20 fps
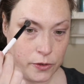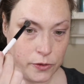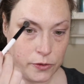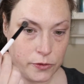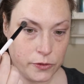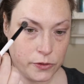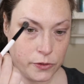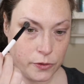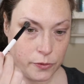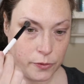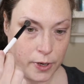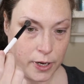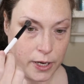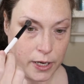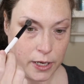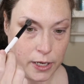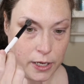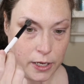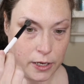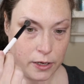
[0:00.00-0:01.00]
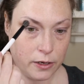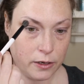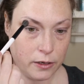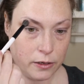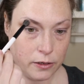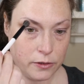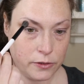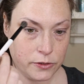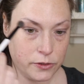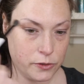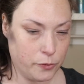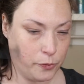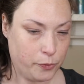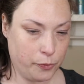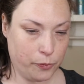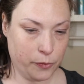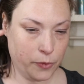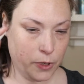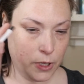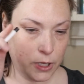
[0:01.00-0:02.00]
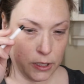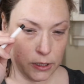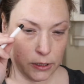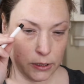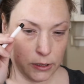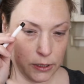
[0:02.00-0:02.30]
So right here, so a